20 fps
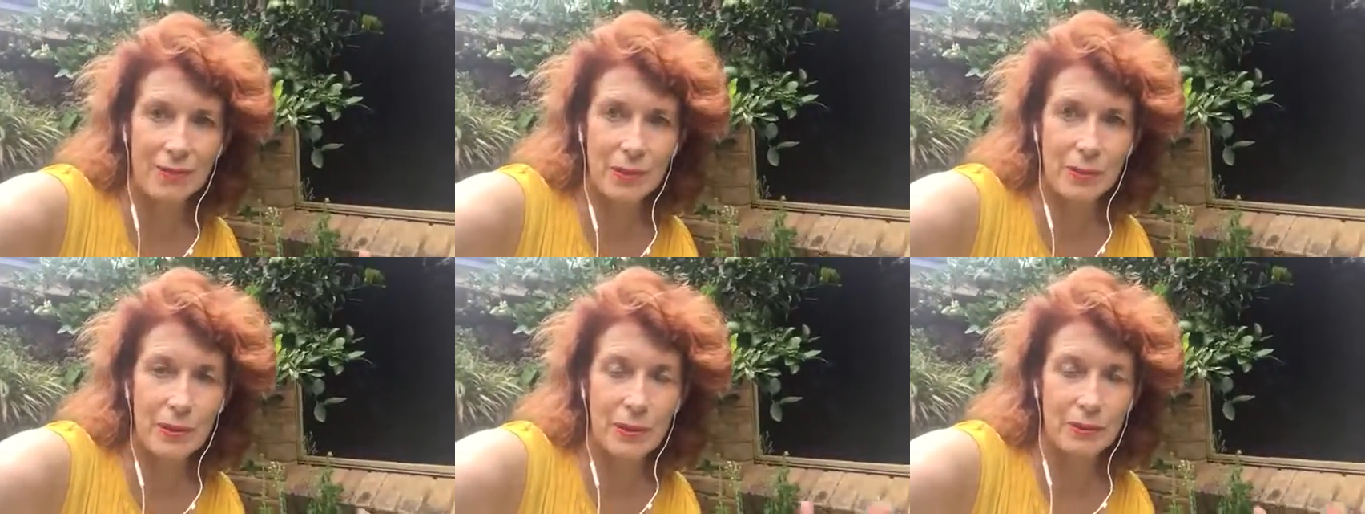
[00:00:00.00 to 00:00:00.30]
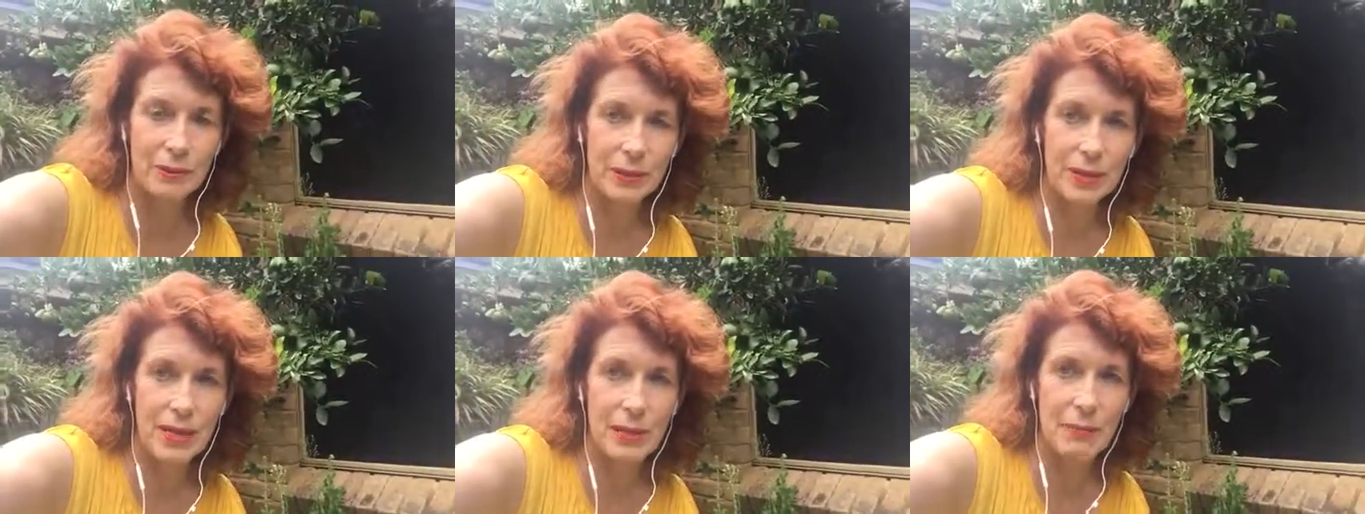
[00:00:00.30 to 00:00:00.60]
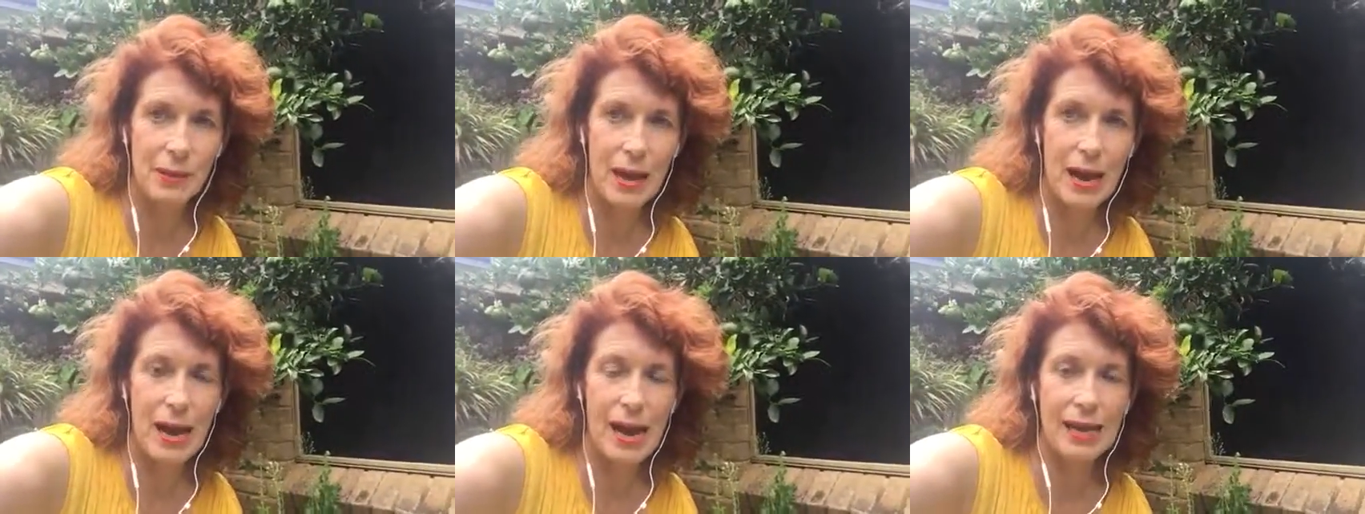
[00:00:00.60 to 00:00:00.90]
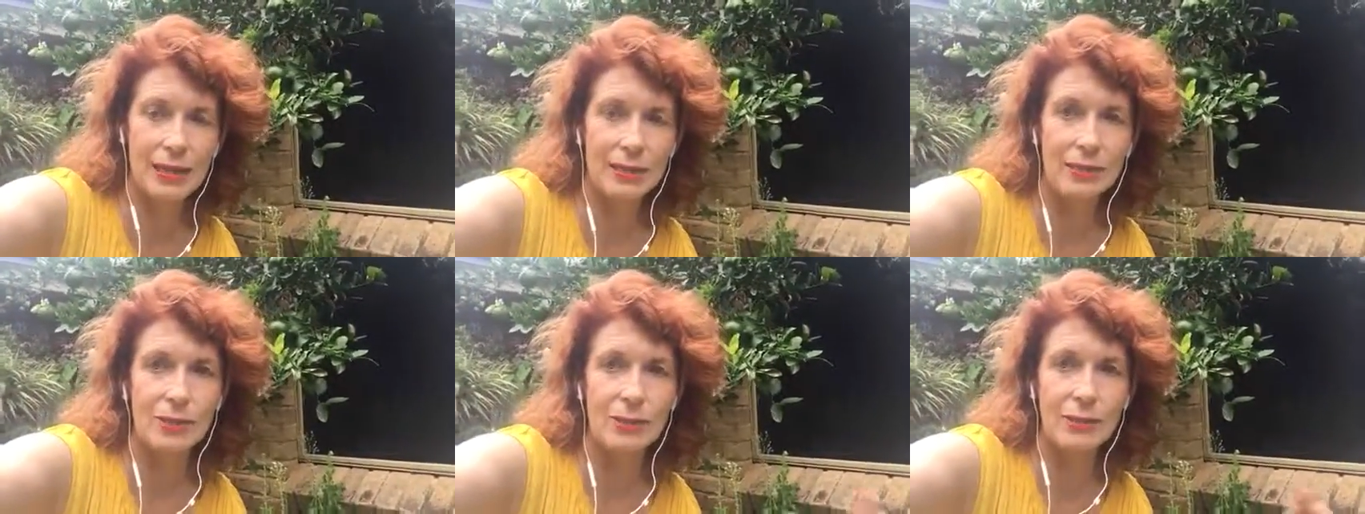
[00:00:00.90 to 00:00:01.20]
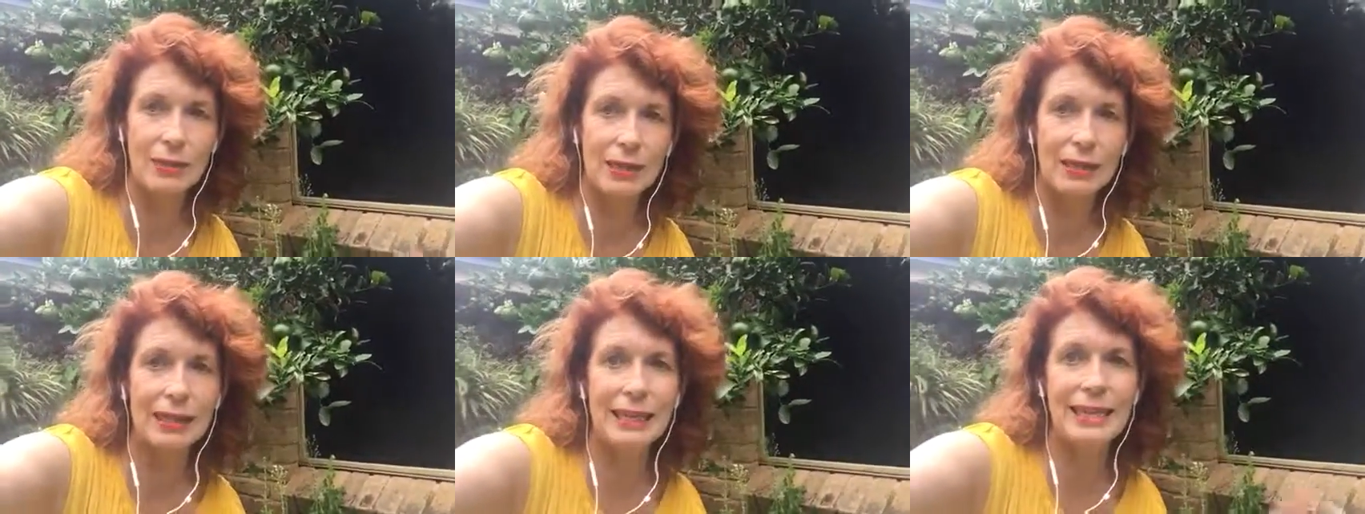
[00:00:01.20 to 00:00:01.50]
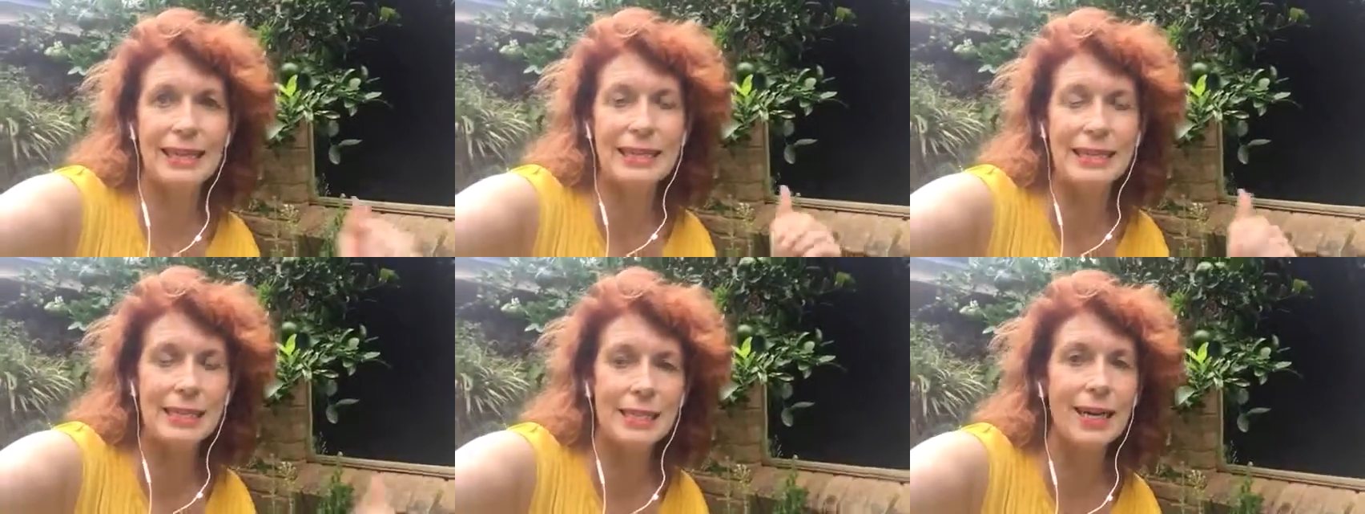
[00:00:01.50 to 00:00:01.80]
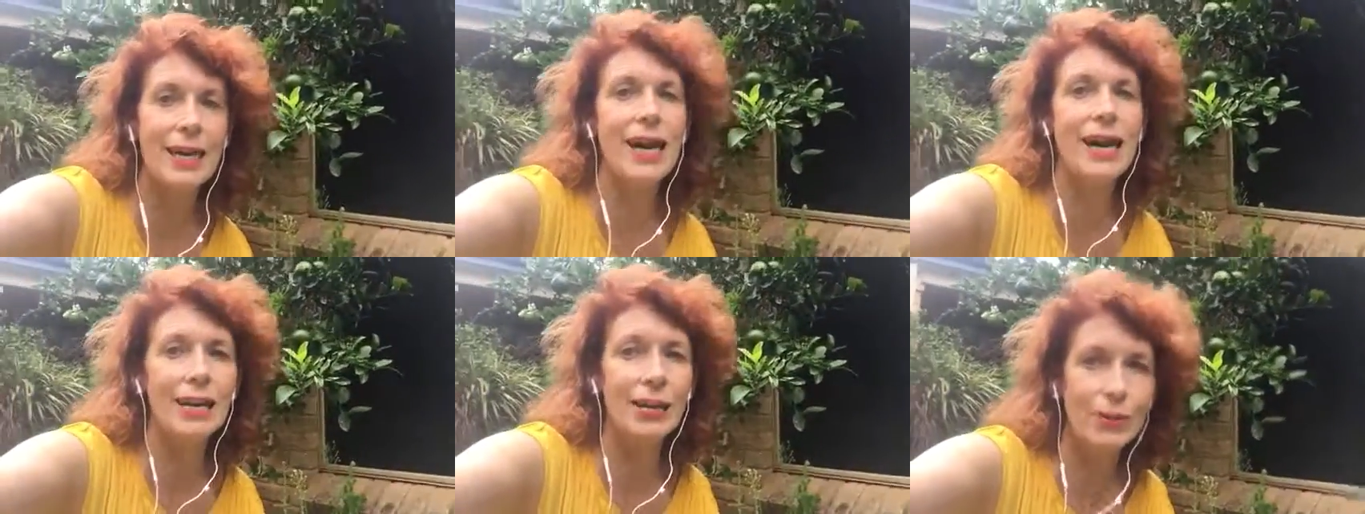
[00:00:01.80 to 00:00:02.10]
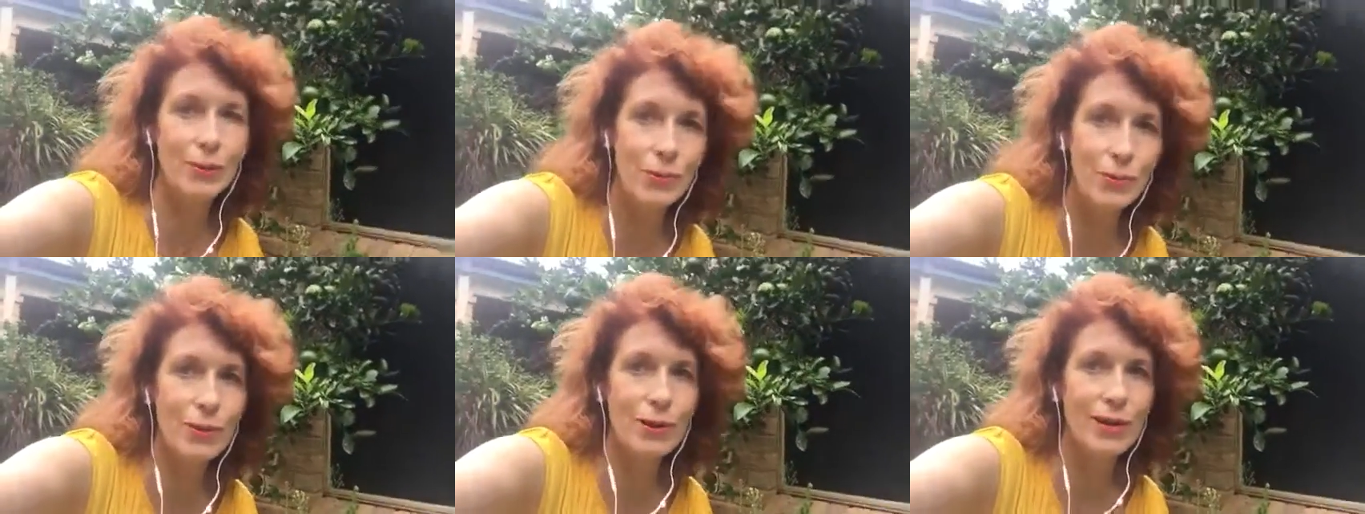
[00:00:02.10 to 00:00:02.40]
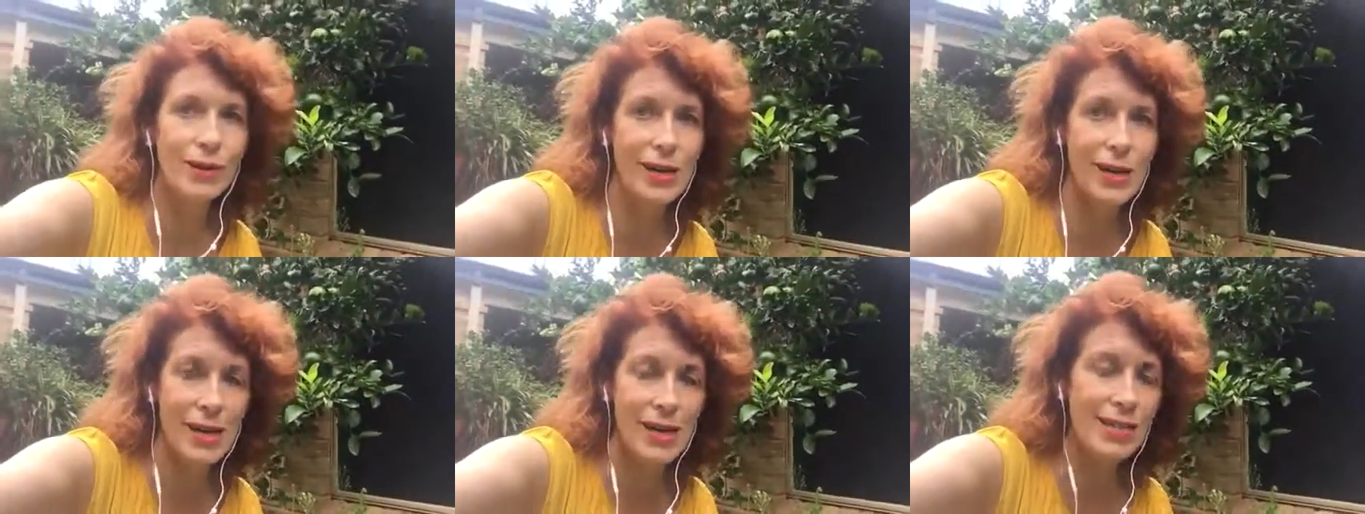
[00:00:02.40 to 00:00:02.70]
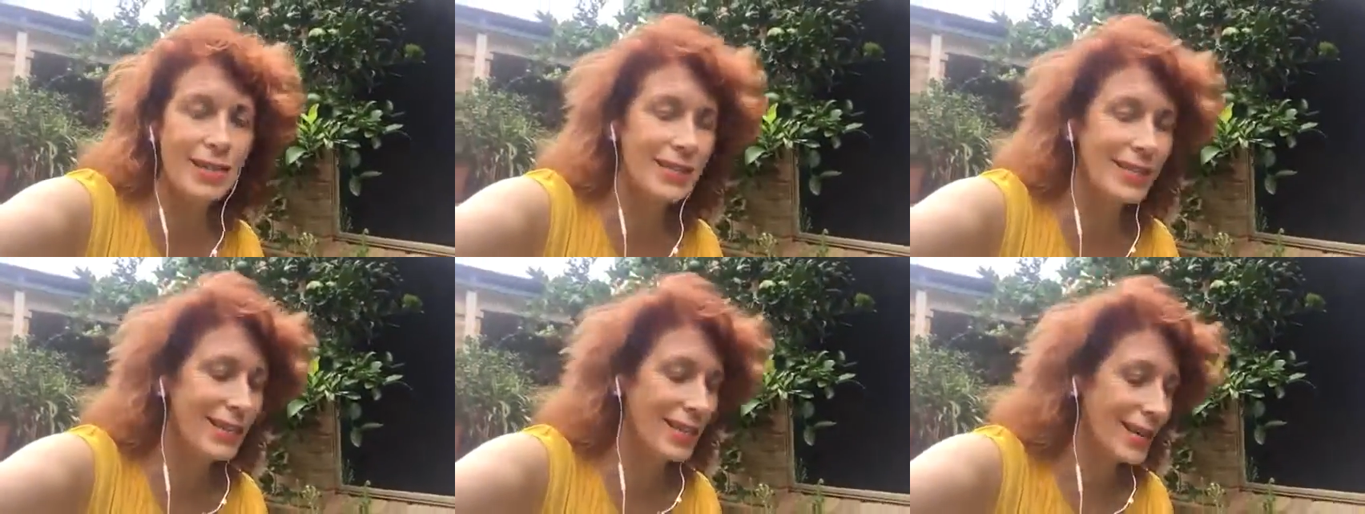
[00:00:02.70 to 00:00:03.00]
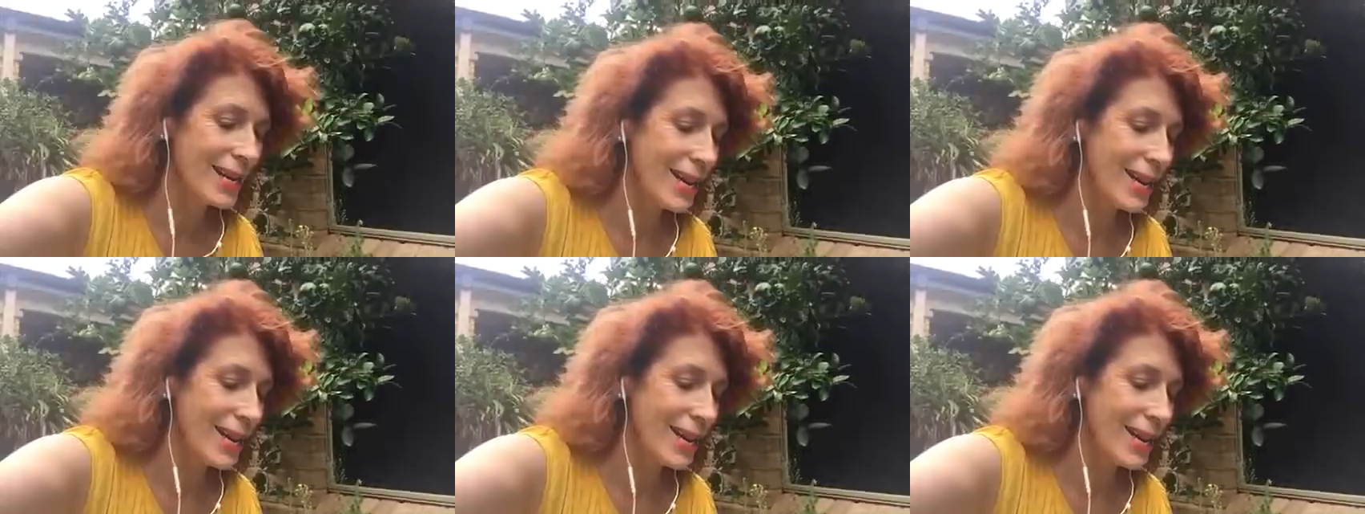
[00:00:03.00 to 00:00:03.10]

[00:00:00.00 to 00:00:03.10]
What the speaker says: to be able to keep our household clean, tidy, organized.